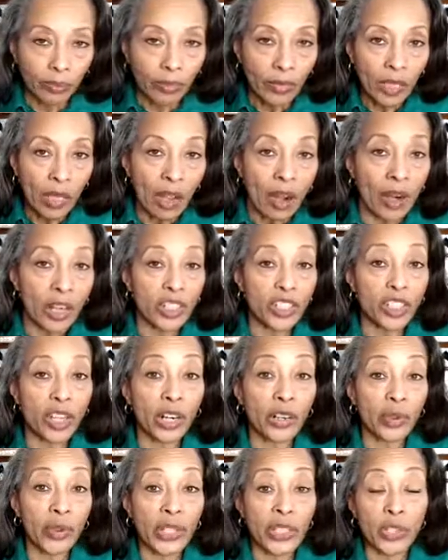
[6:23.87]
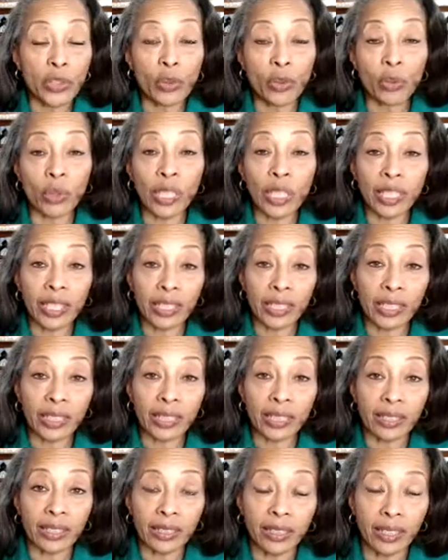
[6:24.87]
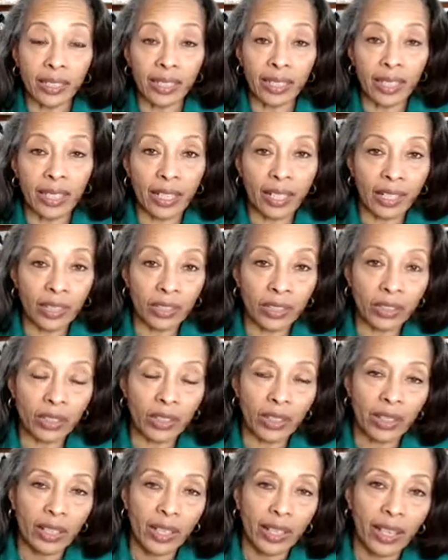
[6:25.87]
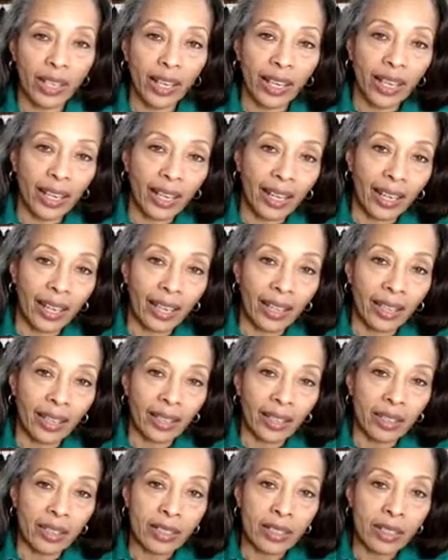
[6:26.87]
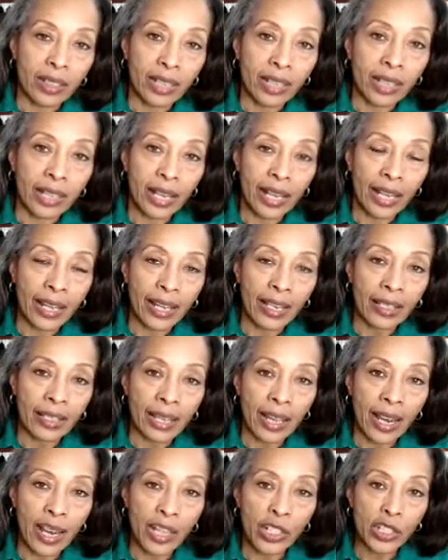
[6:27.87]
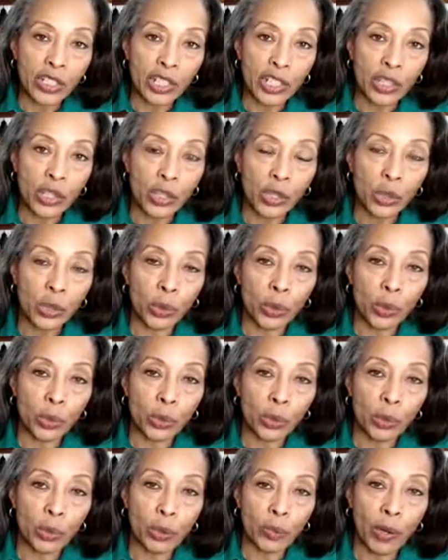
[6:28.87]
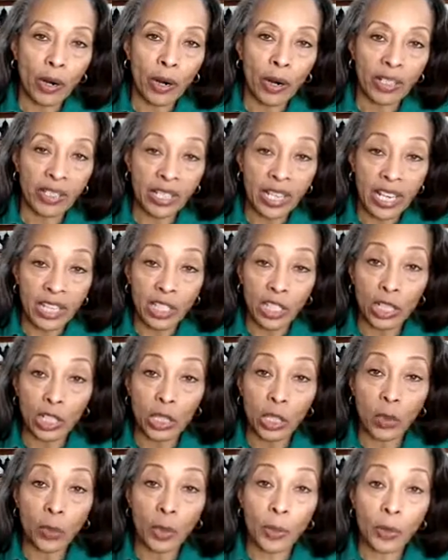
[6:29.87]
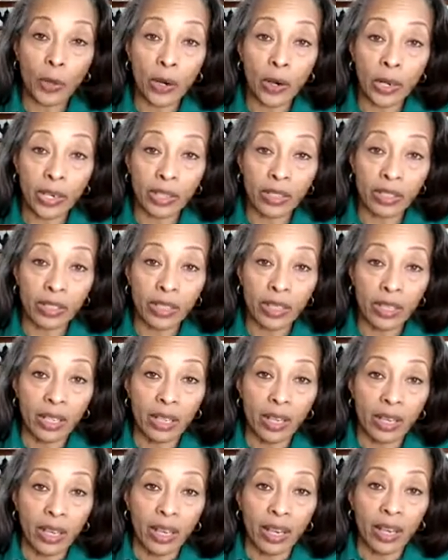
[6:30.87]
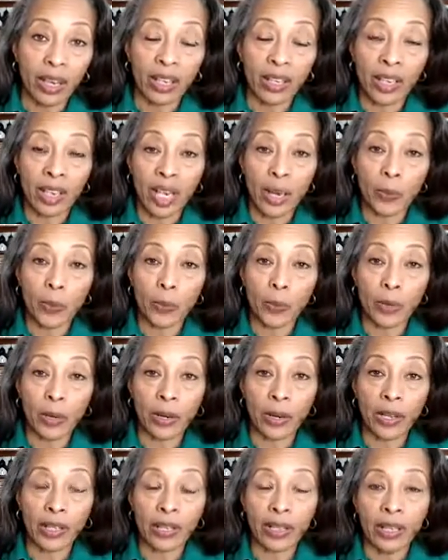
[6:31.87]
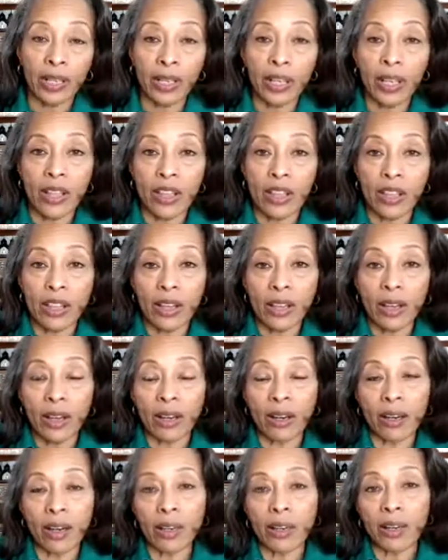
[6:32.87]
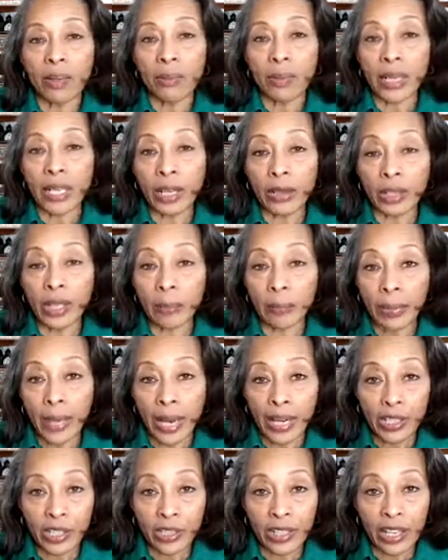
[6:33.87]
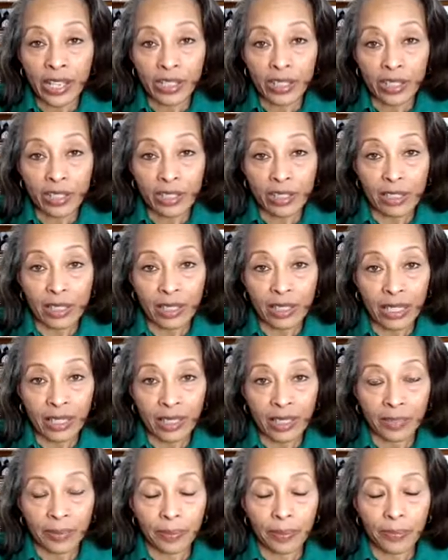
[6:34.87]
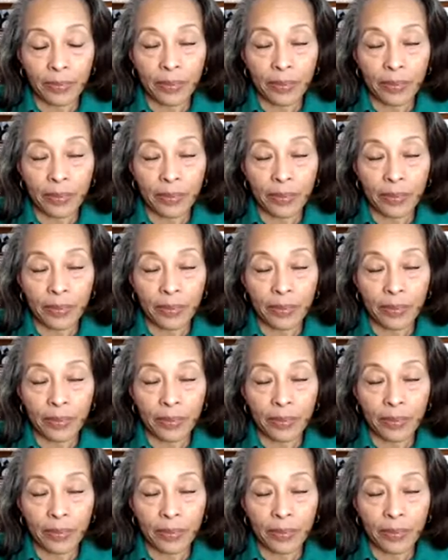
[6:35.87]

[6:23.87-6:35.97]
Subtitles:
Heart chakra is green in color, and it has actually 2 parts. It has a lower part and an upper part, and I'll get back to that in just a second.